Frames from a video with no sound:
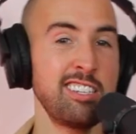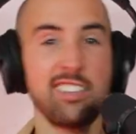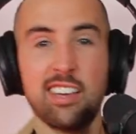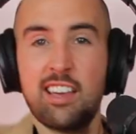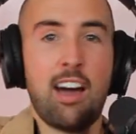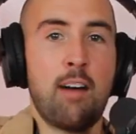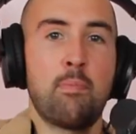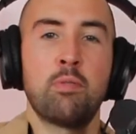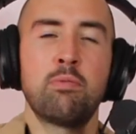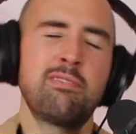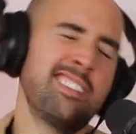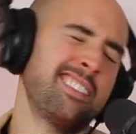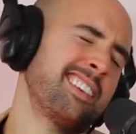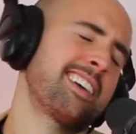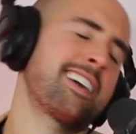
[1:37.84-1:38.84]
just a couple,
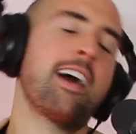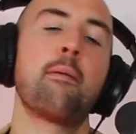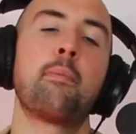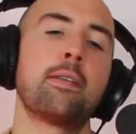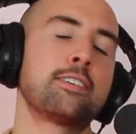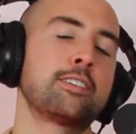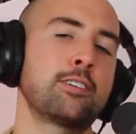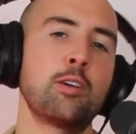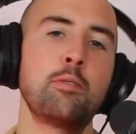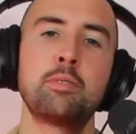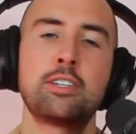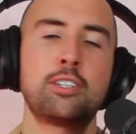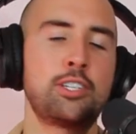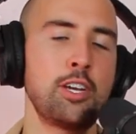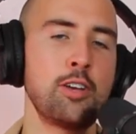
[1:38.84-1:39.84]
just a couple of
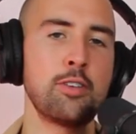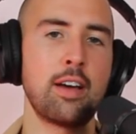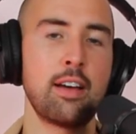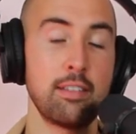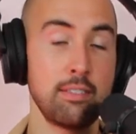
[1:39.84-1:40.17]
scoops of tuna.